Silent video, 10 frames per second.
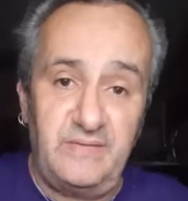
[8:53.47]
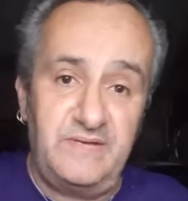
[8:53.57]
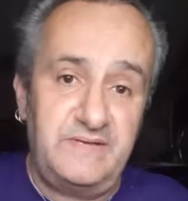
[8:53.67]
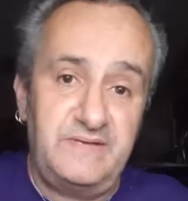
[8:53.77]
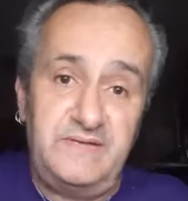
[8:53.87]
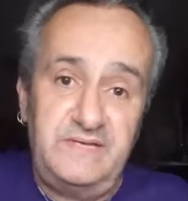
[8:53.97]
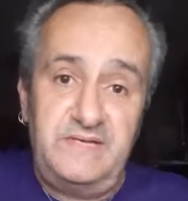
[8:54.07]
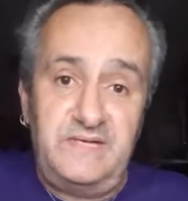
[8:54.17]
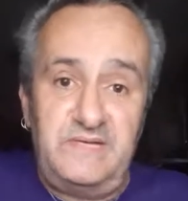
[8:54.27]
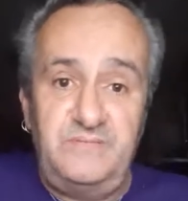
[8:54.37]
a bit
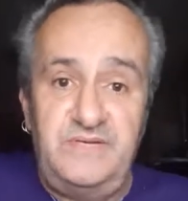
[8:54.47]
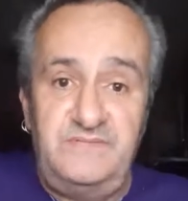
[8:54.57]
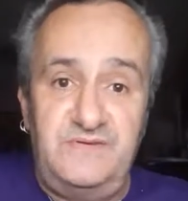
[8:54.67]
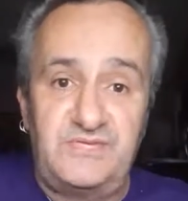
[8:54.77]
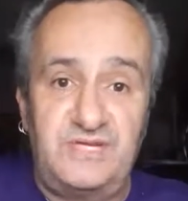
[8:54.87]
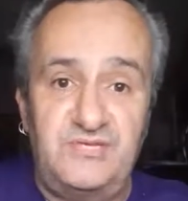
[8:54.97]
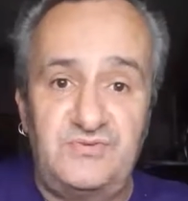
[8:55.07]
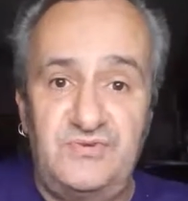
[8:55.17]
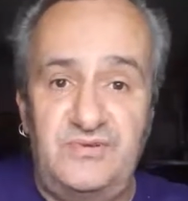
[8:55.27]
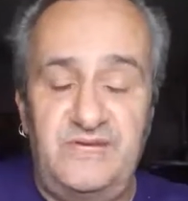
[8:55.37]
and be physically
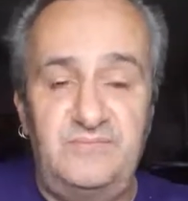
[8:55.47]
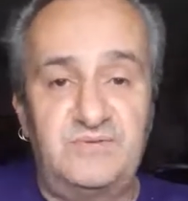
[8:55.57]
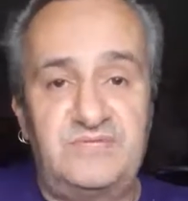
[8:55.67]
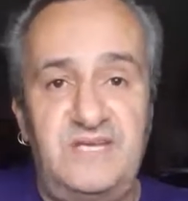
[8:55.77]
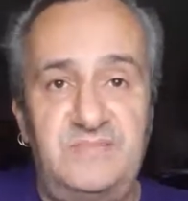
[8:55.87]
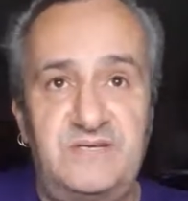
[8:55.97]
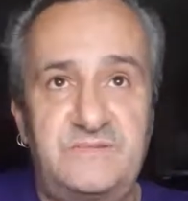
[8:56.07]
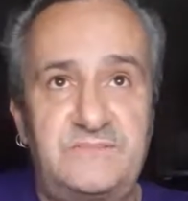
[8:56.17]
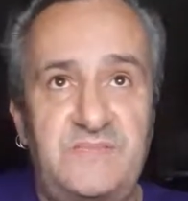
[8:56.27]
stronger and have more stamina.